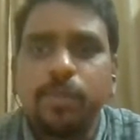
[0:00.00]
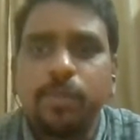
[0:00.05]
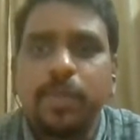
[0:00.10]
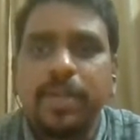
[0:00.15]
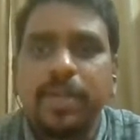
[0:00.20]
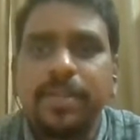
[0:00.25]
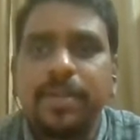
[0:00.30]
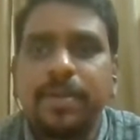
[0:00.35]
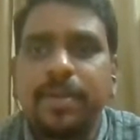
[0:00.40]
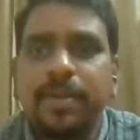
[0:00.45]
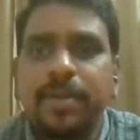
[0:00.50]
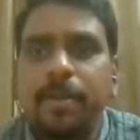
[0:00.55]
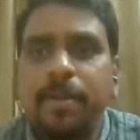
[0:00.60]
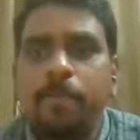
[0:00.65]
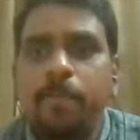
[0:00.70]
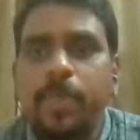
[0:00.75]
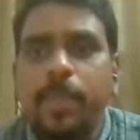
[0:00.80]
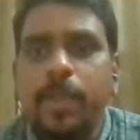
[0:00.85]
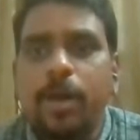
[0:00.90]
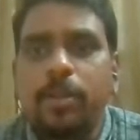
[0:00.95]
whether
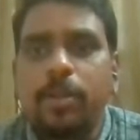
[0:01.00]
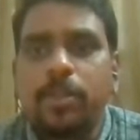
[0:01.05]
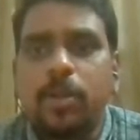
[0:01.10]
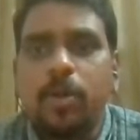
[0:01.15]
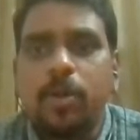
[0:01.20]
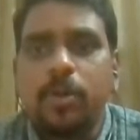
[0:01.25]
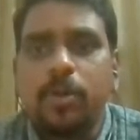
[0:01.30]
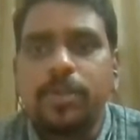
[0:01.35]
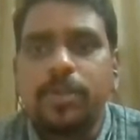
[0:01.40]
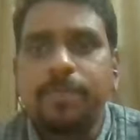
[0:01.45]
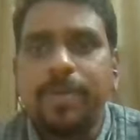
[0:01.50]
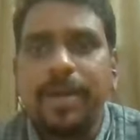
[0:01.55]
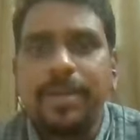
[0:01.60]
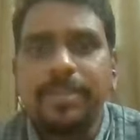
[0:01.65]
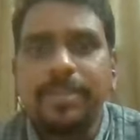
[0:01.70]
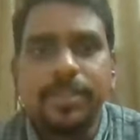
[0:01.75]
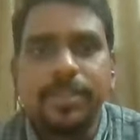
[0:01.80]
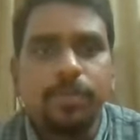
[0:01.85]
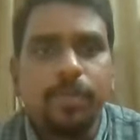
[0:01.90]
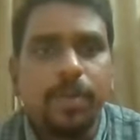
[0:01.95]
on the cost of
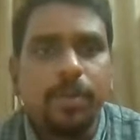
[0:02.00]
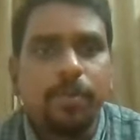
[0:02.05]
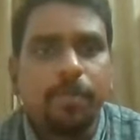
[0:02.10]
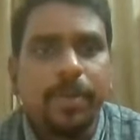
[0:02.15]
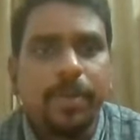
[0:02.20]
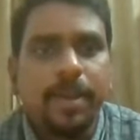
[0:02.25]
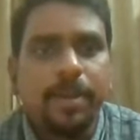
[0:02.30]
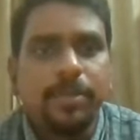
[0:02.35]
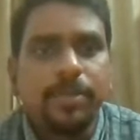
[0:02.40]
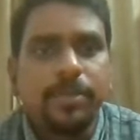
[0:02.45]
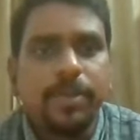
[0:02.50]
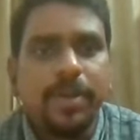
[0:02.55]
others' welfare.